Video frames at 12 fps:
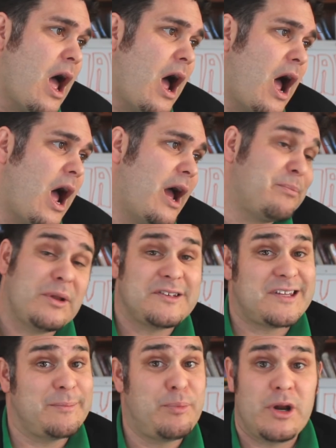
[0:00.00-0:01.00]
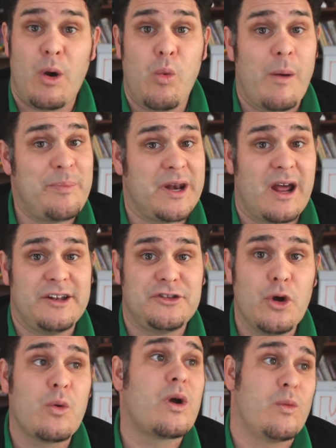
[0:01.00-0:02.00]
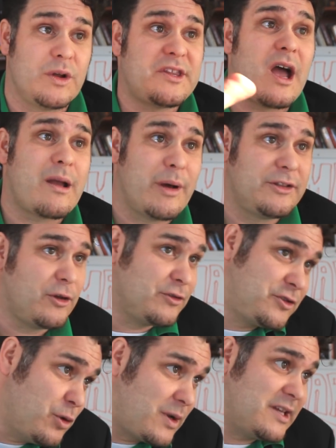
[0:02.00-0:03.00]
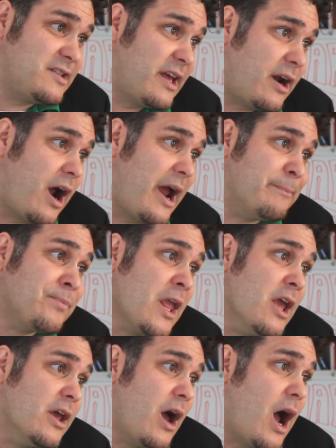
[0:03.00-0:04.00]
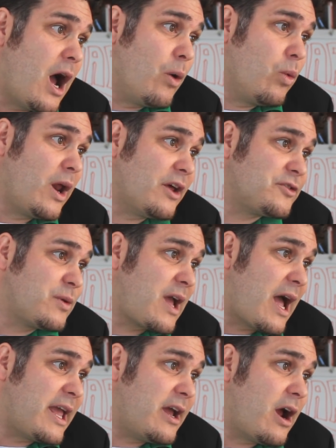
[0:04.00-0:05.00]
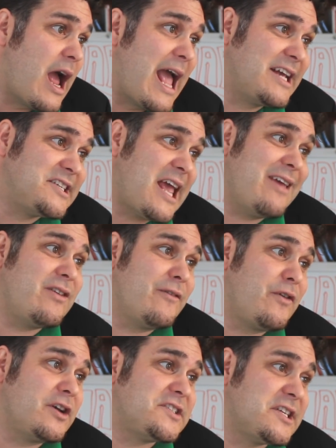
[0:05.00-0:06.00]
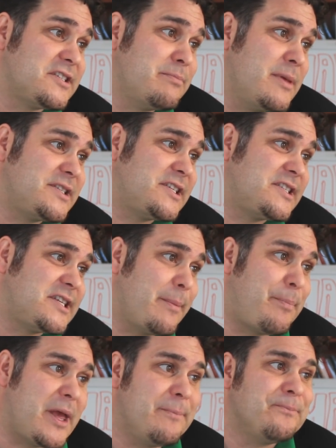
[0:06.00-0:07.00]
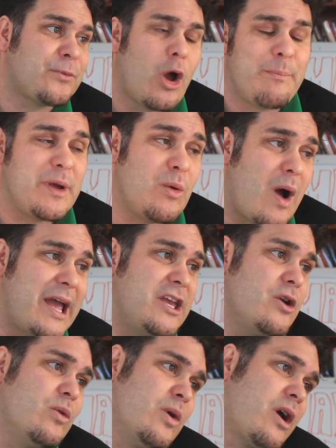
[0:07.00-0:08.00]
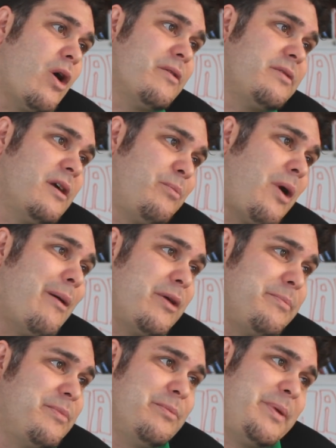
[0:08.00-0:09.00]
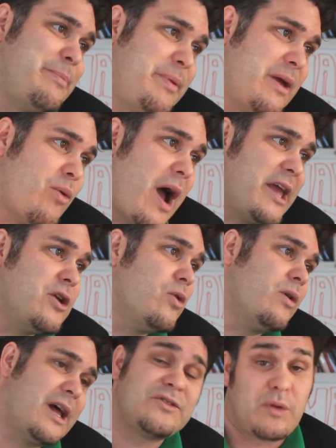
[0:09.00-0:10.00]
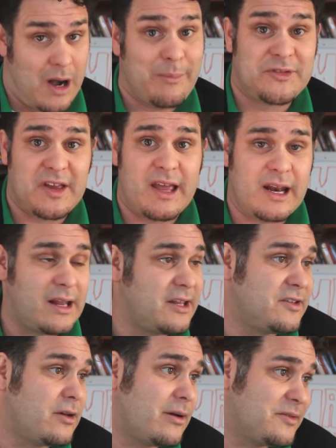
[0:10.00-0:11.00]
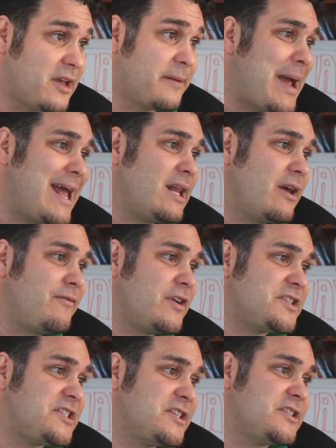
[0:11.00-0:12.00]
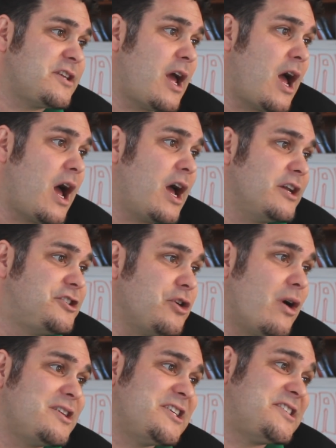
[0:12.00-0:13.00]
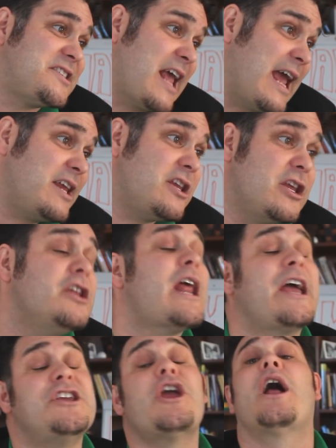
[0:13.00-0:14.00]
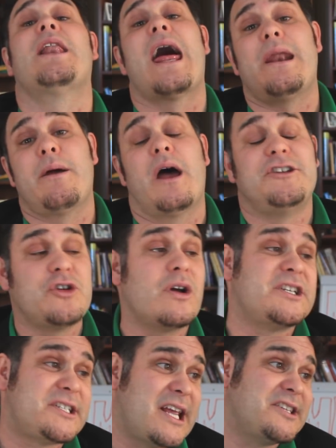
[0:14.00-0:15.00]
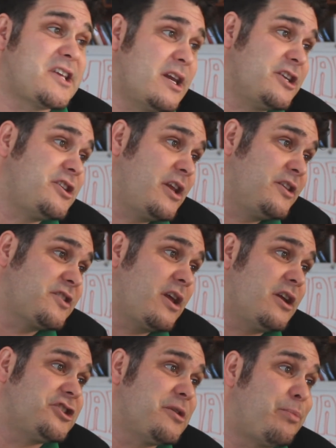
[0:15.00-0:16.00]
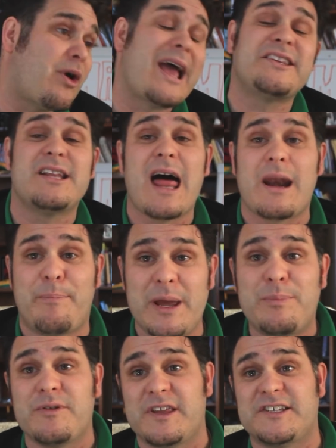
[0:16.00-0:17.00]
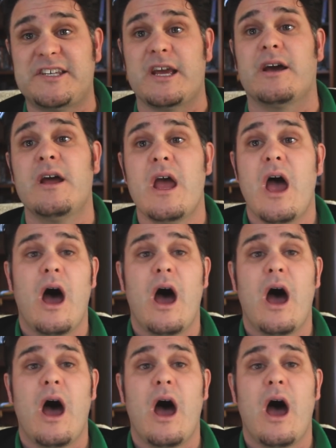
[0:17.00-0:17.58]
Plus, they put a whooping on Duke, and we'll talk about those Dukies later. All right, what else we got here? Xavier versus Mississippi, or BYU. We'll go, probably be BYU. That's what I'm saying, at least, you know what I'm saying? Baylor versus Georgia State. Now, a lot of Georgia State's is gonna surprise a lot of people this year.